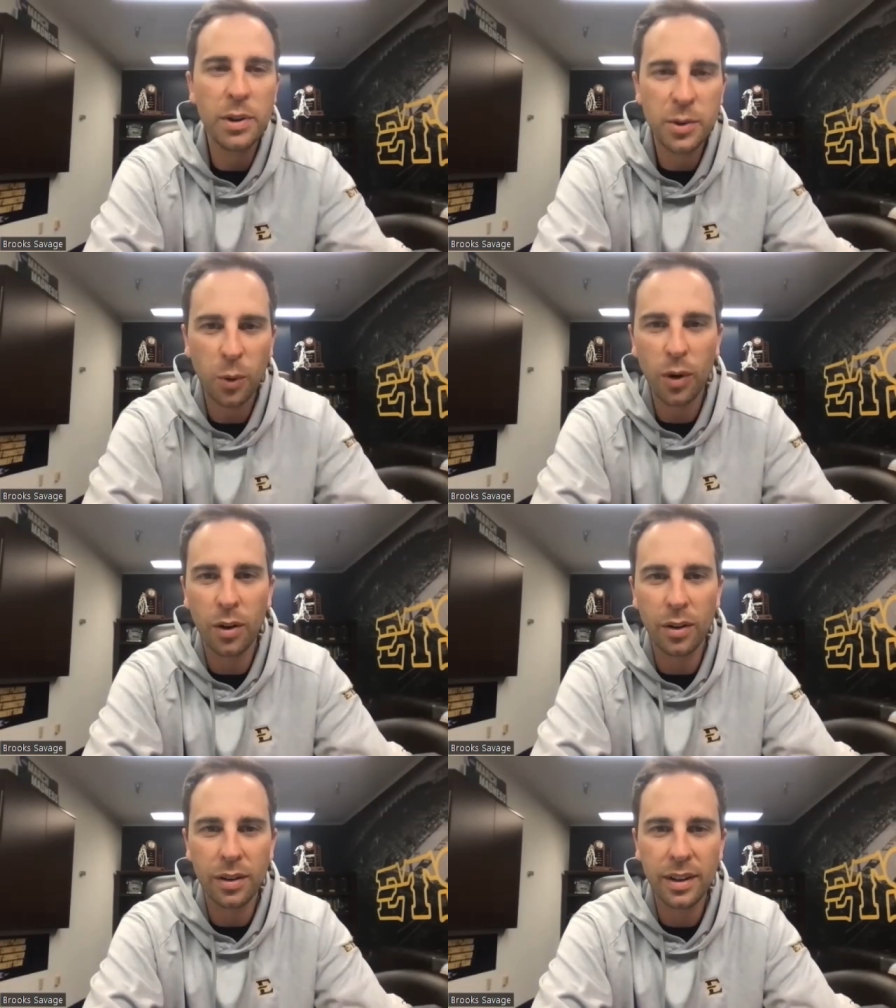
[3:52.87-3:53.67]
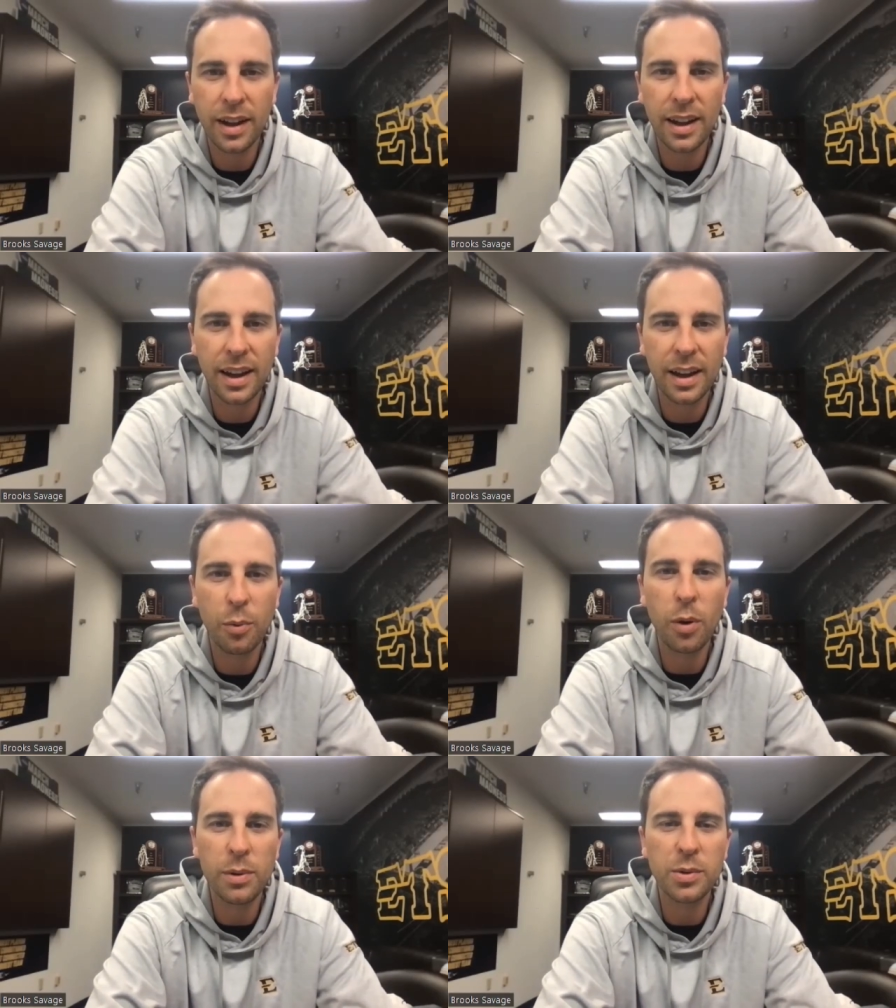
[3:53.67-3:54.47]
Meets World. Yeah, yeah, yeah.
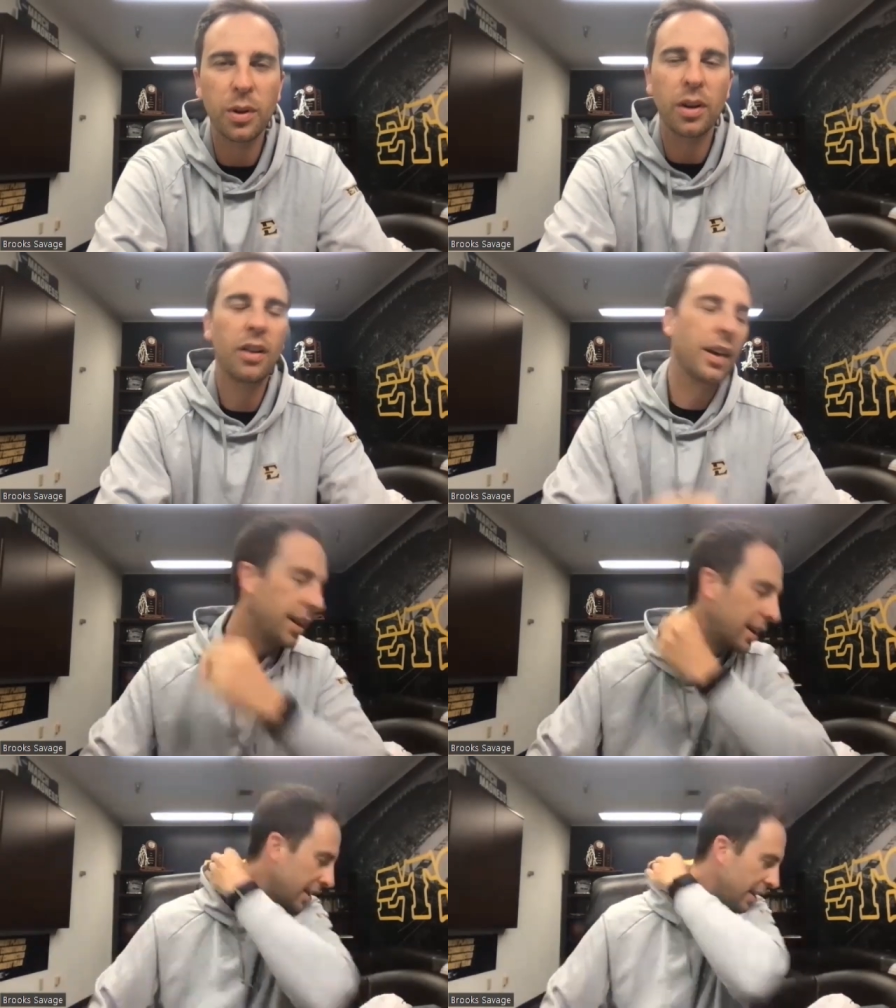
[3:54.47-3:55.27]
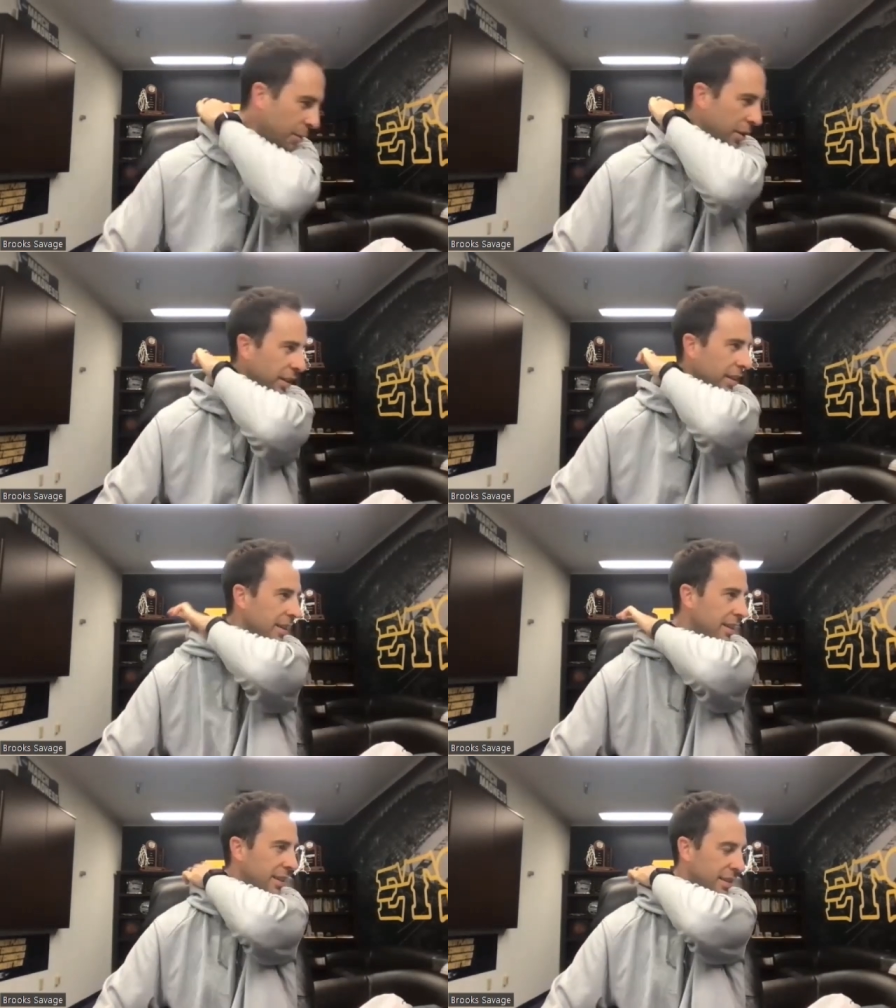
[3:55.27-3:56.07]
Boy Meets World. Okay, yeah, yeah. I'm with you.
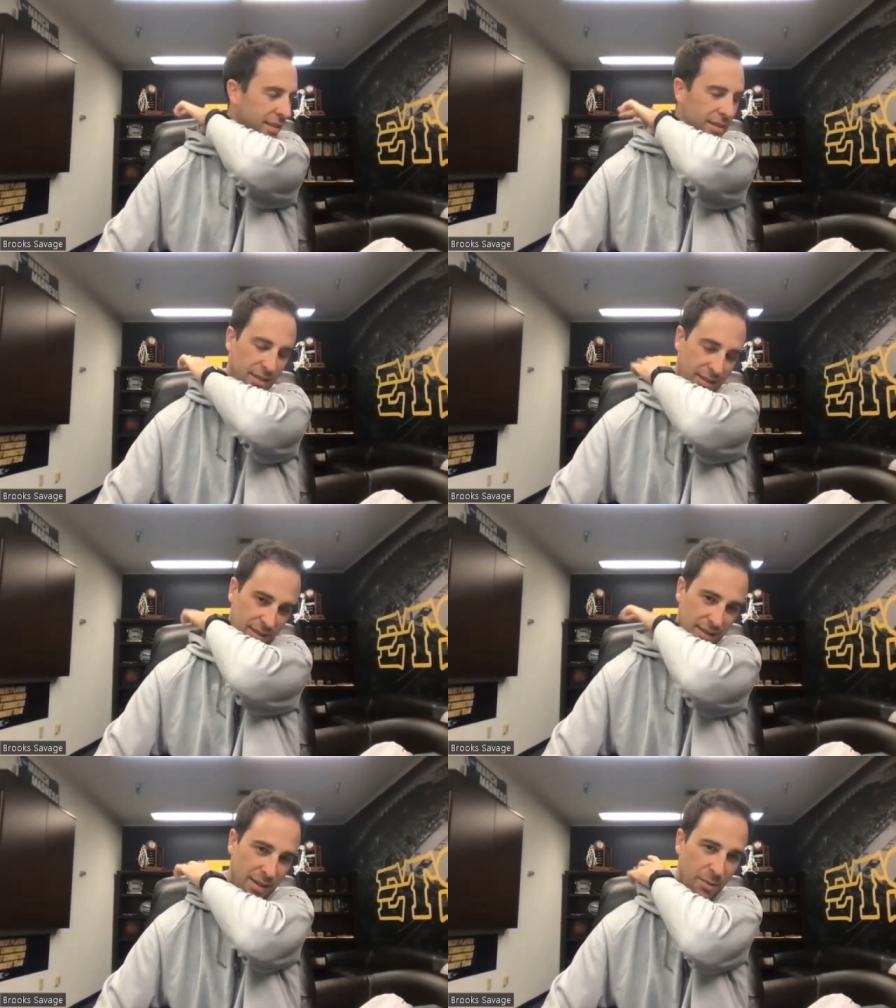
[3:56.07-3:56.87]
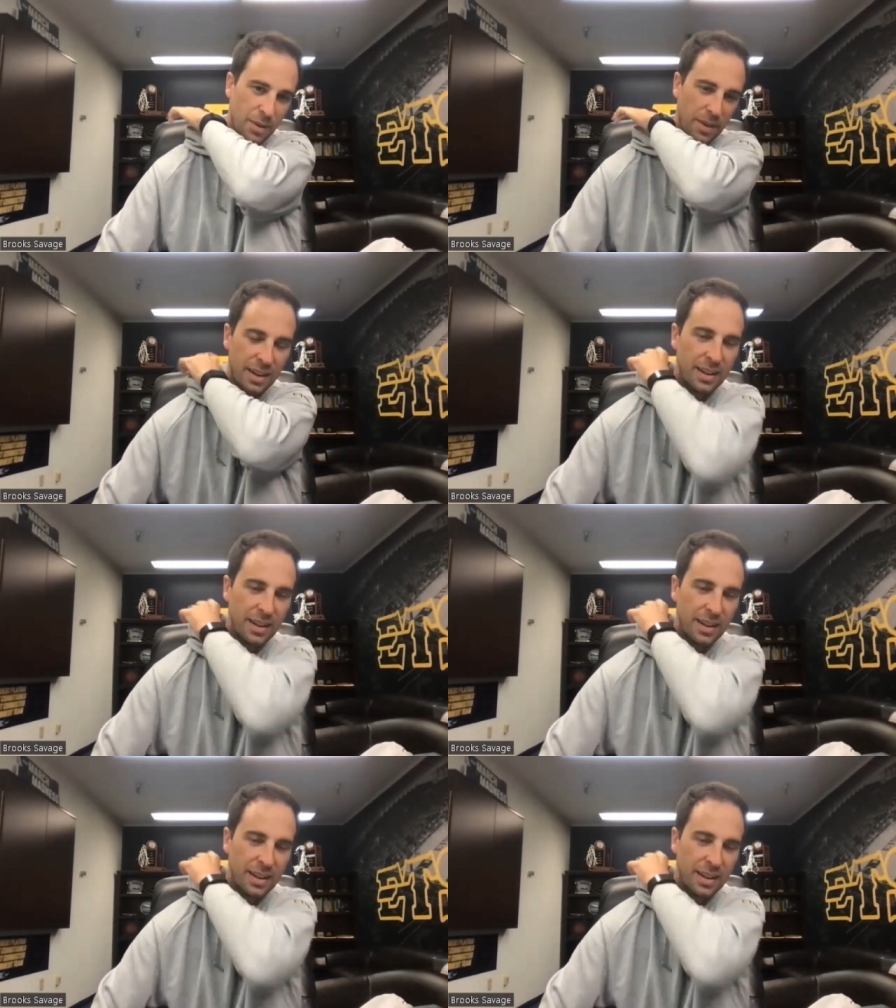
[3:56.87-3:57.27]
I'm with were you,